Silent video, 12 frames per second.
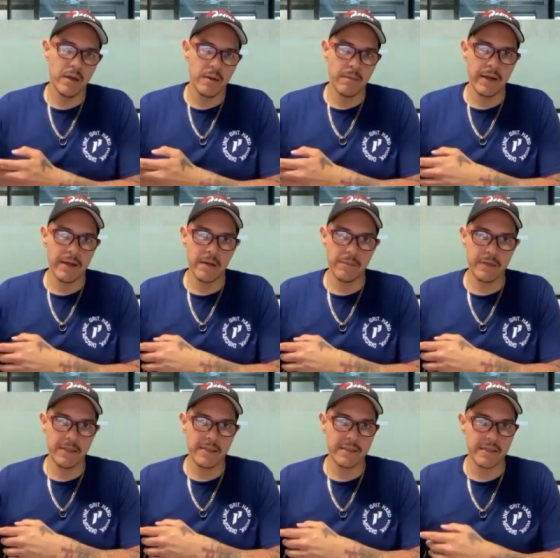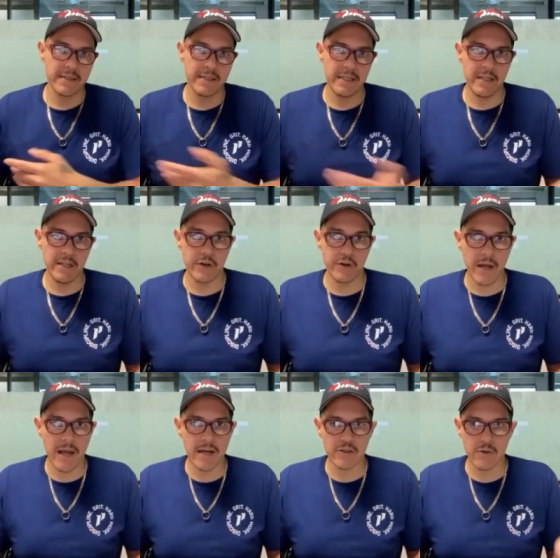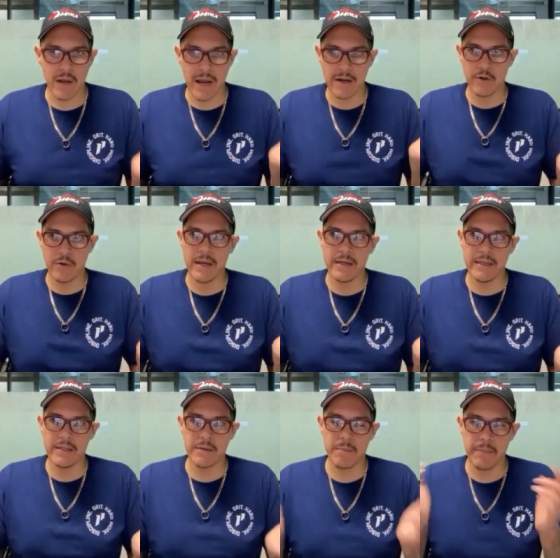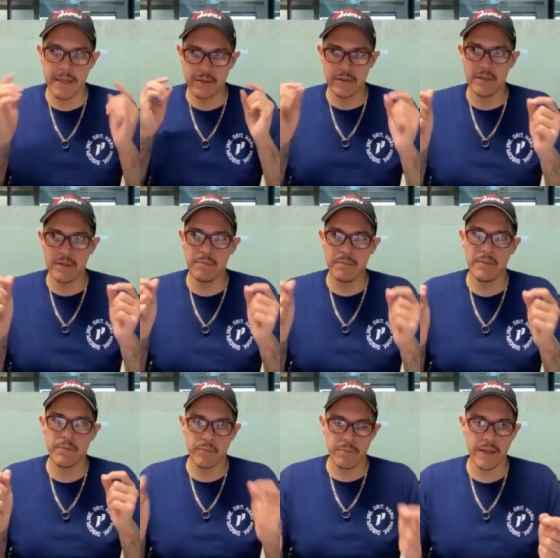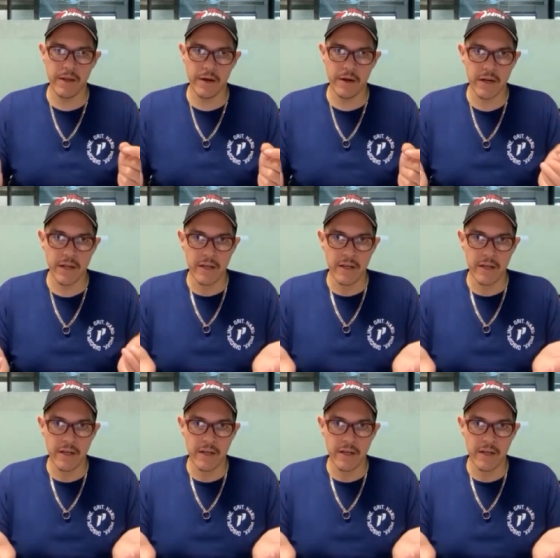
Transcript: my company succeeding or not so i know i need to mentally be prepared